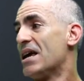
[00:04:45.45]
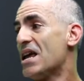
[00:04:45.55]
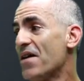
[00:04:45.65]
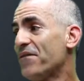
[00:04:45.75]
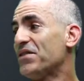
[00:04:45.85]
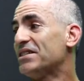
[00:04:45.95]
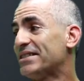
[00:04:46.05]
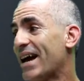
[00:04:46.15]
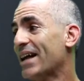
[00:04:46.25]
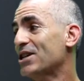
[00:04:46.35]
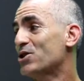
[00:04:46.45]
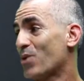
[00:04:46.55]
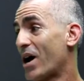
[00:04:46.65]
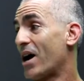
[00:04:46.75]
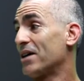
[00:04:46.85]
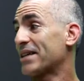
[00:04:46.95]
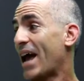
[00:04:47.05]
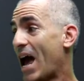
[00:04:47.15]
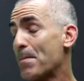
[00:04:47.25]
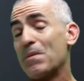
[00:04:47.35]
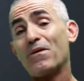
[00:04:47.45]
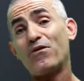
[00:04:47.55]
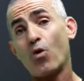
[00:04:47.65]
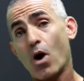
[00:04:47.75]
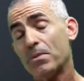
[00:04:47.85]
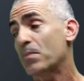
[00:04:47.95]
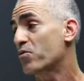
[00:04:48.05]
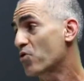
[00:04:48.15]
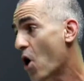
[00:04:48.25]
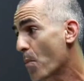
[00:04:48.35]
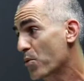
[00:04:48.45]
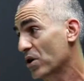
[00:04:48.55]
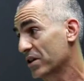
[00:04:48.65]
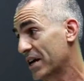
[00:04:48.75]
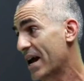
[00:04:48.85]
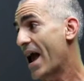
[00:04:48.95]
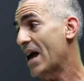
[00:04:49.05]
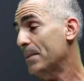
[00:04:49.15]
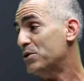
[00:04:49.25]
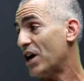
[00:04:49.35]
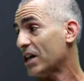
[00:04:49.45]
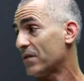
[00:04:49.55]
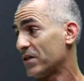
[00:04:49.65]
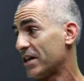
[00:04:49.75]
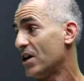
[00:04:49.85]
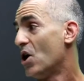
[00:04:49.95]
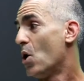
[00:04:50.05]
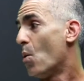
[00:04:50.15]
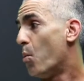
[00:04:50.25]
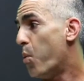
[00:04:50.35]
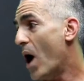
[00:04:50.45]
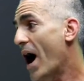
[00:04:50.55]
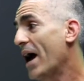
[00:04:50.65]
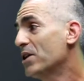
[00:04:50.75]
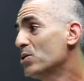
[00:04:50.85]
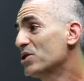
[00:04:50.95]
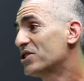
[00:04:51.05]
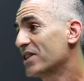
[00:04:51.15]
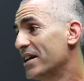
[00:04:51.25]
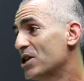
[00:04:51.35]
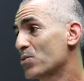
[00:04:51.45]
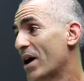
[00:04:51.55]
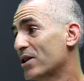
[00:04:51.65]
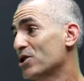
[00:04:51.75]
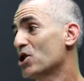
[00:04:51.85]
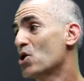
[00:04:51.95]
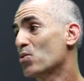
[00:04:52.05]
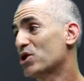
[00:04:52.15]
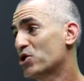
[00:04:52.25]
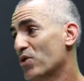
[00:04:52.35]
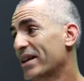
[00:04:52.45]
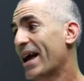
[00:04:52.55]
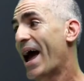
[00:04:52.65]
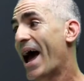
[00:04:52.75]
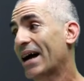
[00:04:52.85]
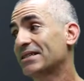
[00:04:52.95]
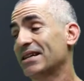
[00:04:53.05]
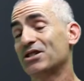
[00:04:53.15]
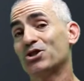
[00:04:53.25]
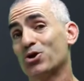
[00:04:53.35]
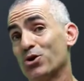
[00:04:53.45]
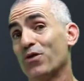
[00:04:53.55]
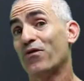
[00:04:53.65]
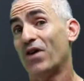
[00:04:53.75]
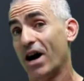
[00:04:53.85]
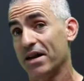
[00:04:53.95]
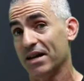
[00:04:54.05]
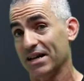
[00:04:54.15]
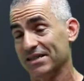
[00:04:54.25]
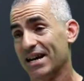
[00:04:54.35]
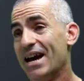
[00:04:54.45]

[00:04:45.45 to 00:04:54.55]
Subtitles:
If the statin trials have been performed appropriately and objectively, why do the study directors restrict access to their findings?